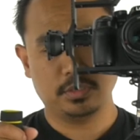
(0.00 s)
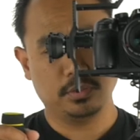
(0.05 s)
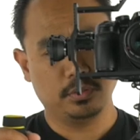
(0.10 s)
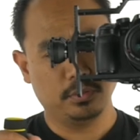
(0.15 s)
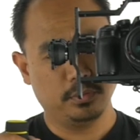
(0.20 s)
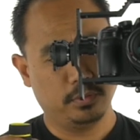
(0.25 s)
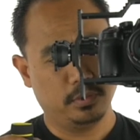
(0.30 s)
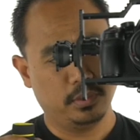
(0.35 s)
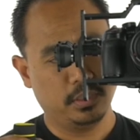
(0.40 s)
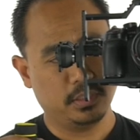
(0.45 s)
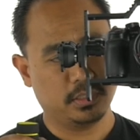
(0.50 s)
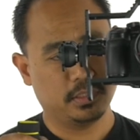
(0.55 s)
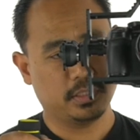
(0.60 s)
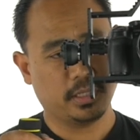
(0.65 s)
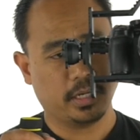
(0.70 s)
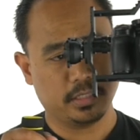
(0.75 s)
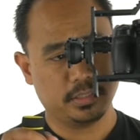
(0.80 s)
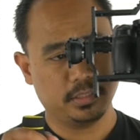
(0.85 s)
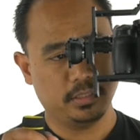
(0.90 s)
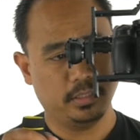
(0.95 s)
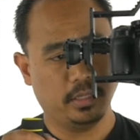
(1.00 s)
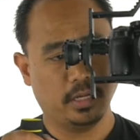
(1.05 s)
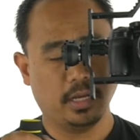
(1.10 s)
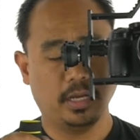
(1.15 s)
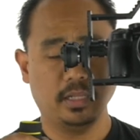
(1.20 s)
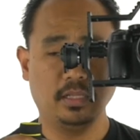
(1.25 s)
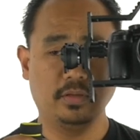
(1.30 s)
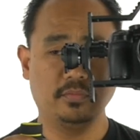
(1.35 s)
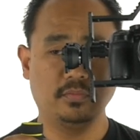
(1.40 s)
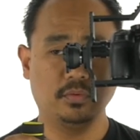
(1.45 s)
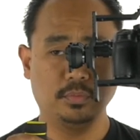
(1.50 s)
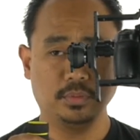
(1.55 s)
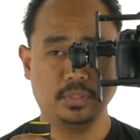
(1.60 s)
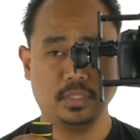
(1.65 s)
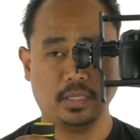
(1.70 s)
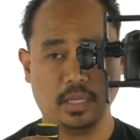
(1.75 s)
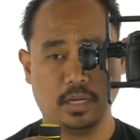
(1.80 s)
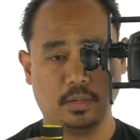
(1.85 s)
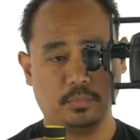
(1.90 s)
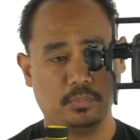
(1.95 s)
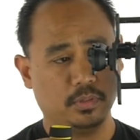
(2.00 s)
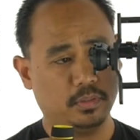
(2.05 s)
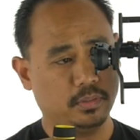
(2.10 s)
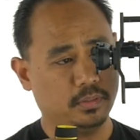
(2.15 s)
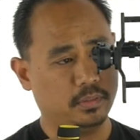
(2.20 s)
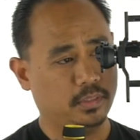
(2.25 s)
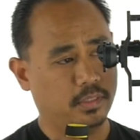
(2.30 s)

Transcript: So this is actually eye level with the camera,